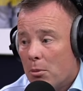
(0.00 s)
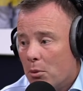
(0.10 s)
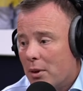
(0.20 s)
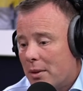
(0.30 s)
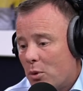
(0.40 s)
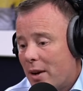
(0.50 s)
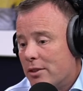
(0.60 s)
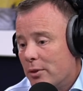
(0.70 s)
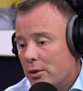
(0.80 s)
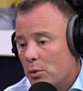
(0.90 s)
But we're
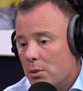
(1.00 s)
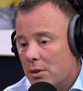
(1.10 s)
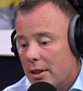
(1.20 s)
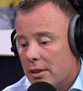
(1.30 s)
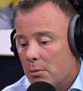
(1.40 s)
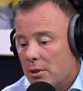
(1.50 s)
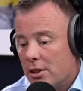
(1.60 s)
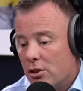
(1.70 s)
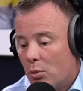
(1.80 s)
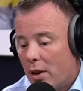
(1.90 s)
entering into a
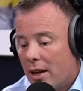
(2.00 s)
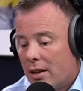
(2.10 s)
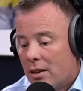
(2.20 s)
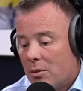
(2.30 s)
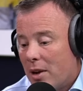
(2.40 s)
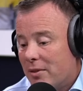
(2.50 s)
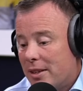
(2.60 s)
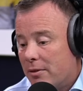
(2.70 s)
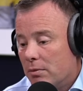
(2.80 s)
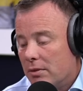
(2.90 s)
position where we have a
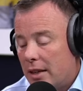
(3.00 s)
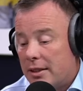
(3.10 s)
different